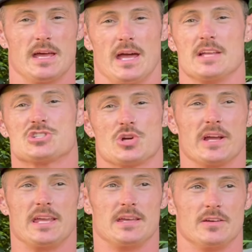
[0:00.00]
It's
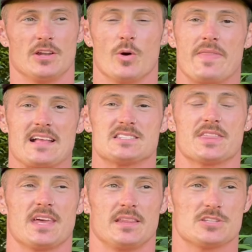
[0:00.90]
tricky, you know, and that's
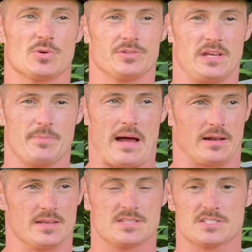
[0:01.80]
the thing that's real neat
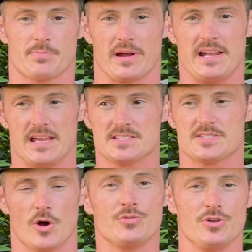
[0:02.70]
about it, is this breed is
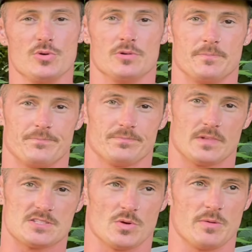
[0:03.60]
so new.
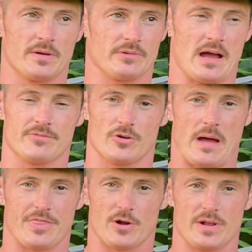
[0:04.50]
It's only been around for
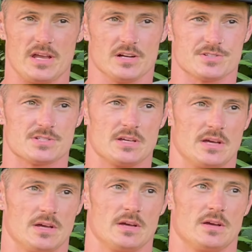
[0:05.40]
about 30 years.
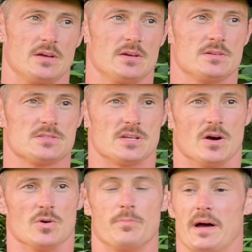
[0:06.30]

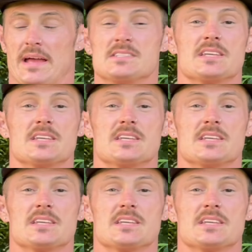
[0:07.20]
So, but in